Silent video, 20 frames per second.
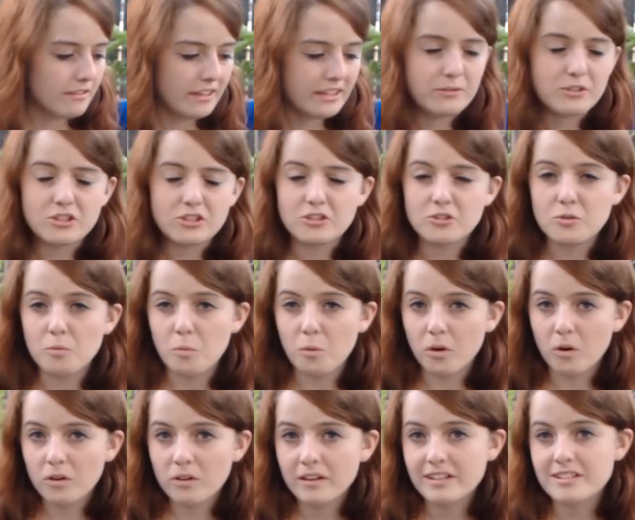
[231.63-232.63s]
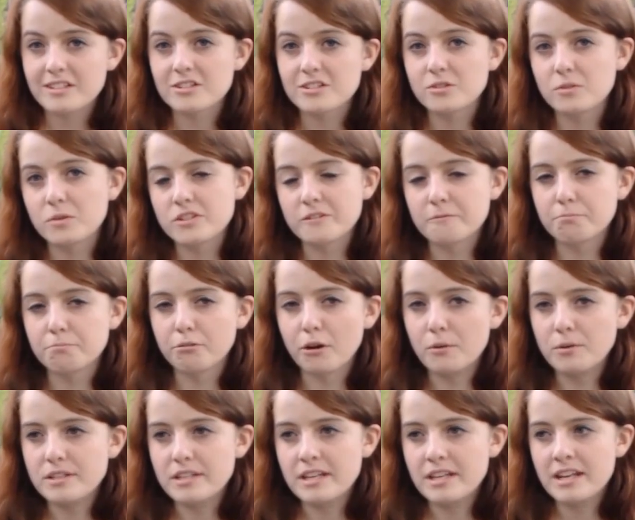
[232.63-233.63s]
They do work as a source of
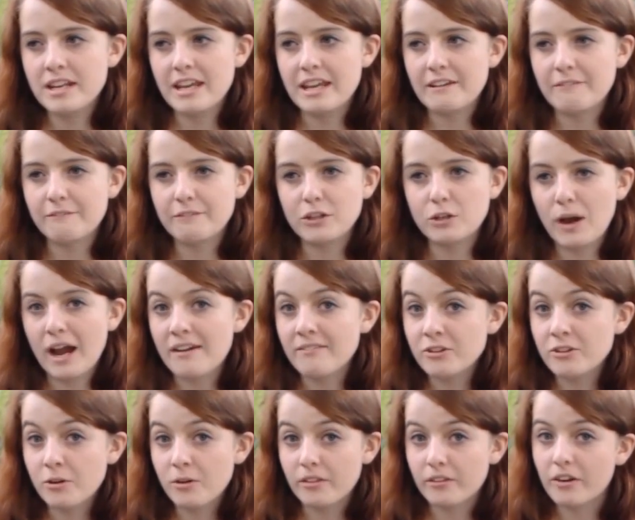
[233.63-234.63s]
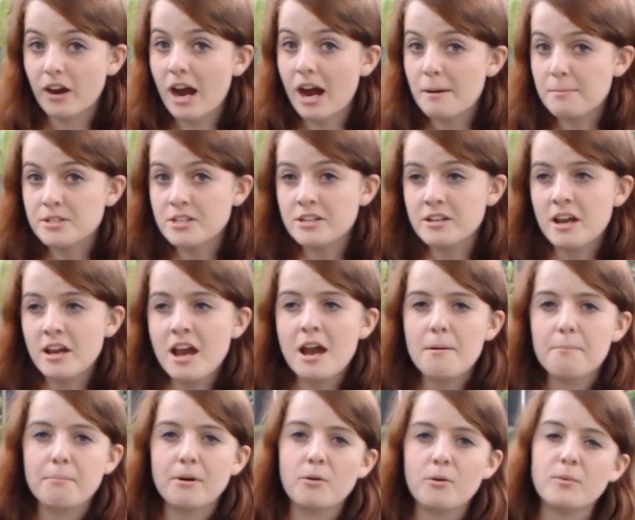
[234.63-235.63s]
protein if you have no other option,
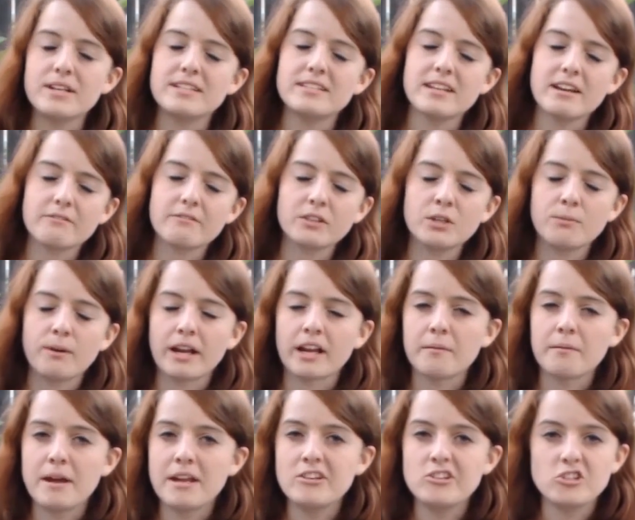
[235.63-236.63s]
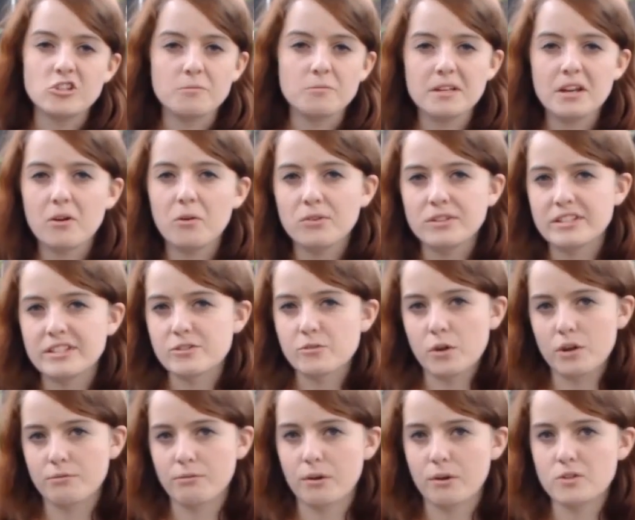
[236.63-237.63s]
but we definitely recommend dubia or
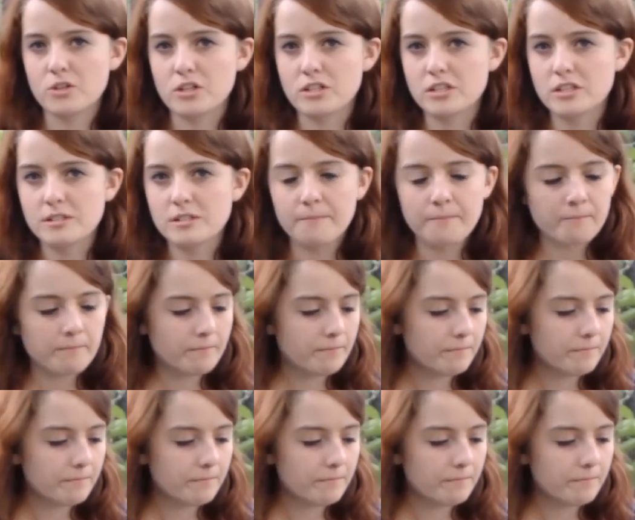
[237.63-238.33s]
discoid roaches.